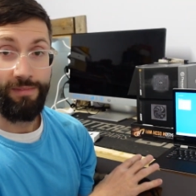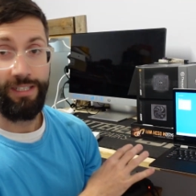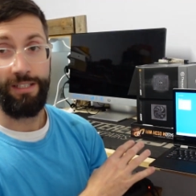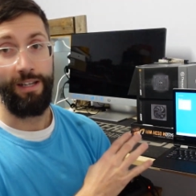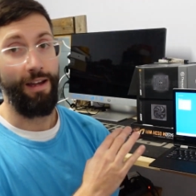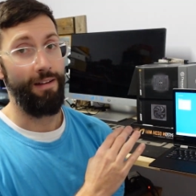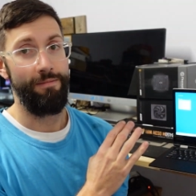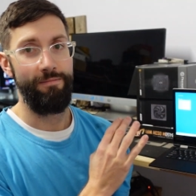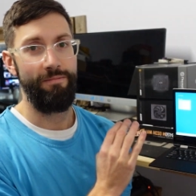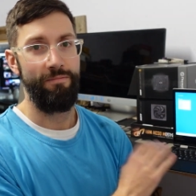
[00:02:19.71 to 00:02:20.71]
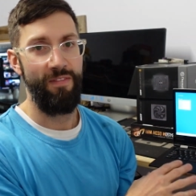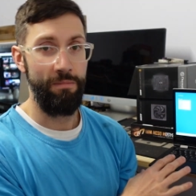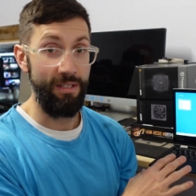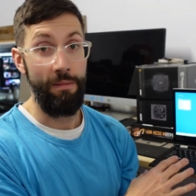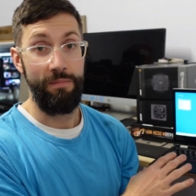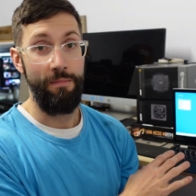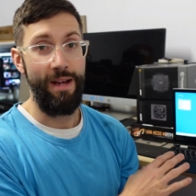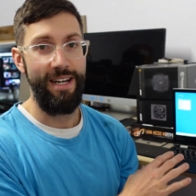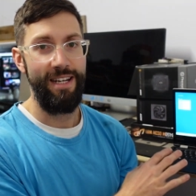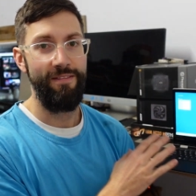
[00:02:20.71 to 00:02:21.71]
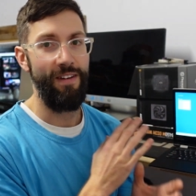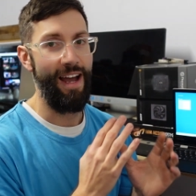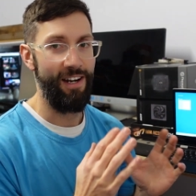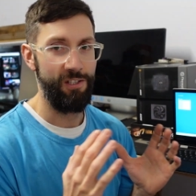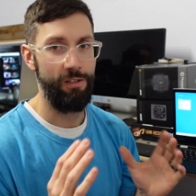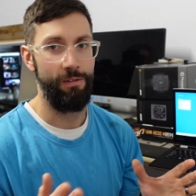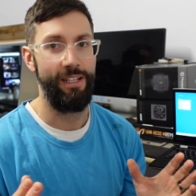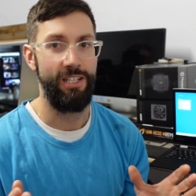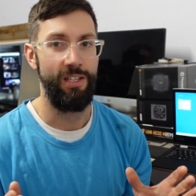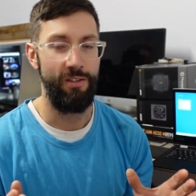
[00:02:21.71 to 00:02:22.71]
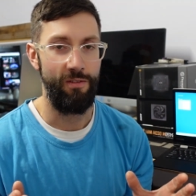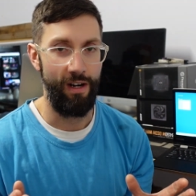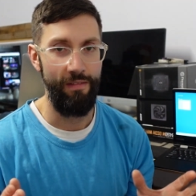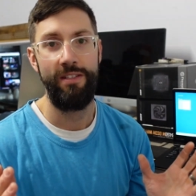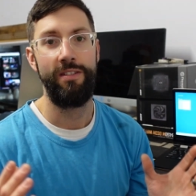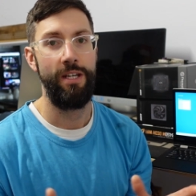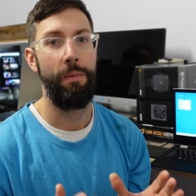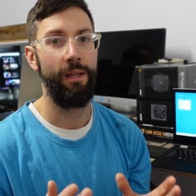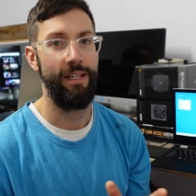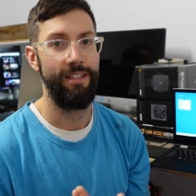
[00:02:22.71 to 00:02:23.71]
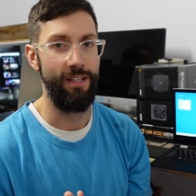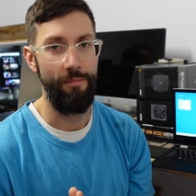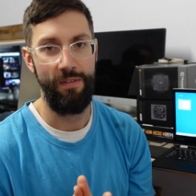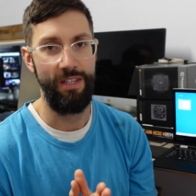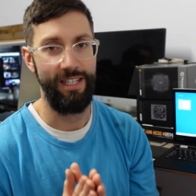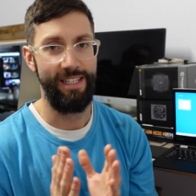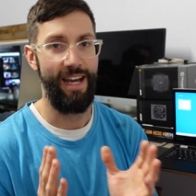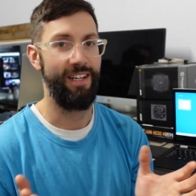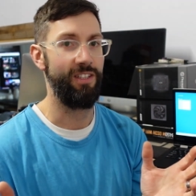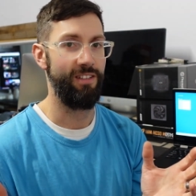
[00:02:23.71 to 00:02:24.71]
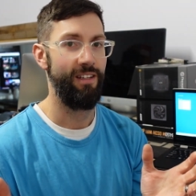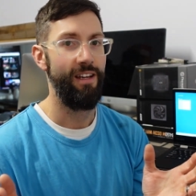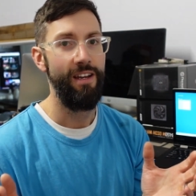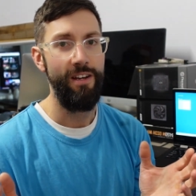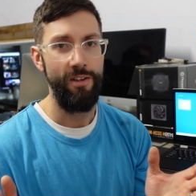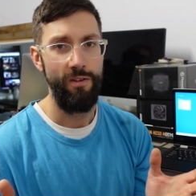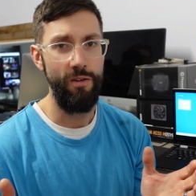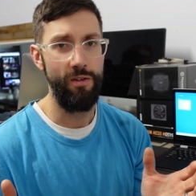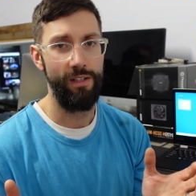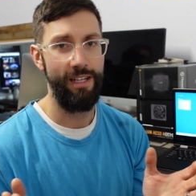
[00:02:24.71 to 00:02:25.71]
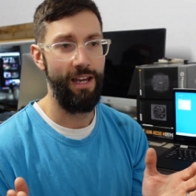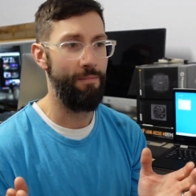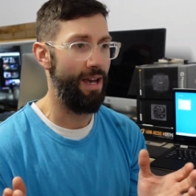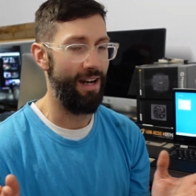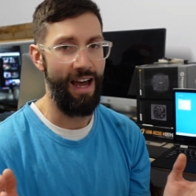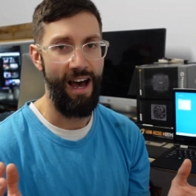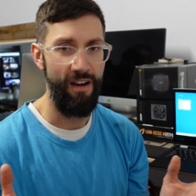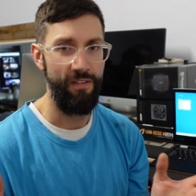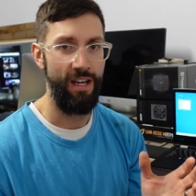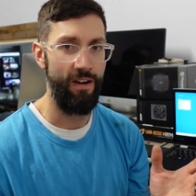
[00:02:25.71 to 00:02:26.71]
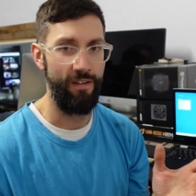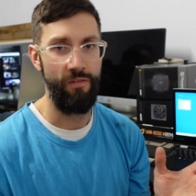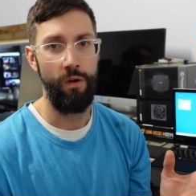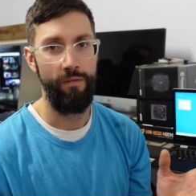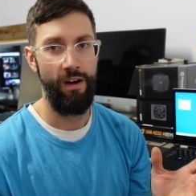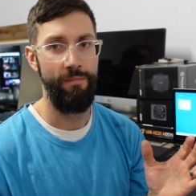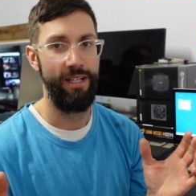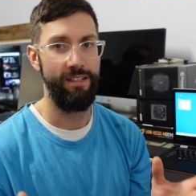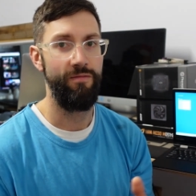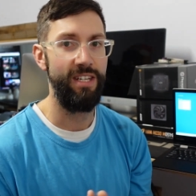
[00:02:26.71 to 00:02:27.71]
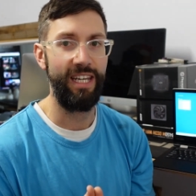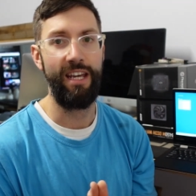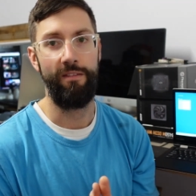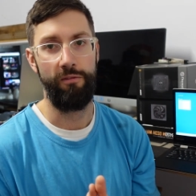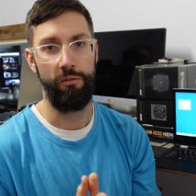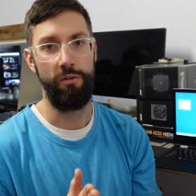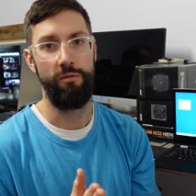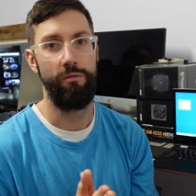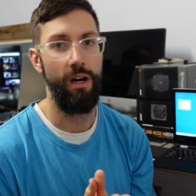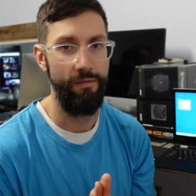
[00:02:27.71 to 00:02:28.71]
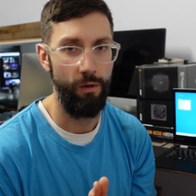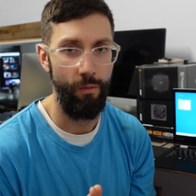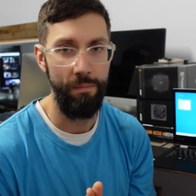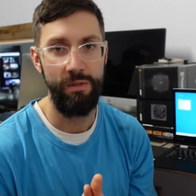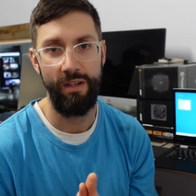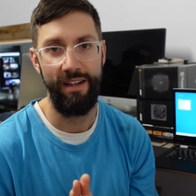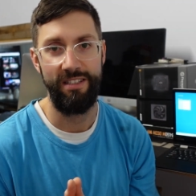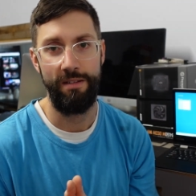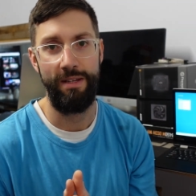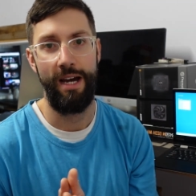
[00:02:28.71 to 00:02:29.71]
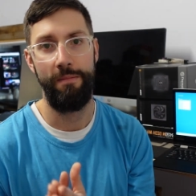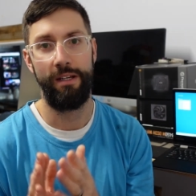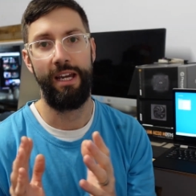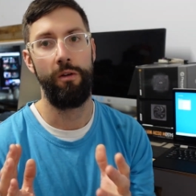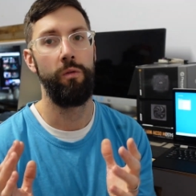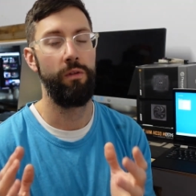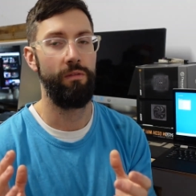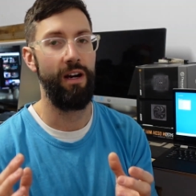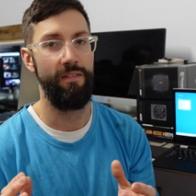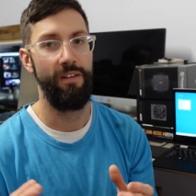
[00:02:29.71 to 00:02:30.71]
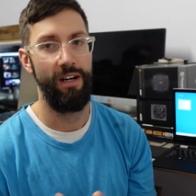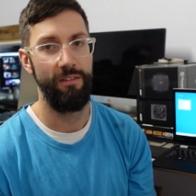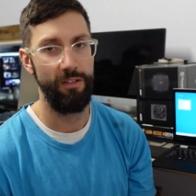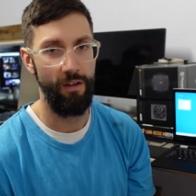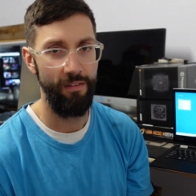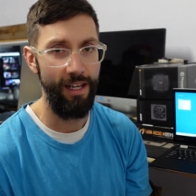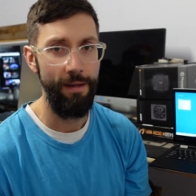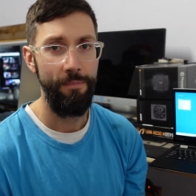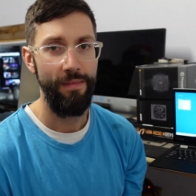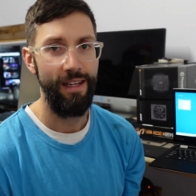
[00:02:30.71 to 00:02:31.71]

just thumbs up to Medion for actually releasing the drivers. Typically it's something that takes usually about half an hour to forty-five minutes of digging through driver websites to be able to get all the right files on there.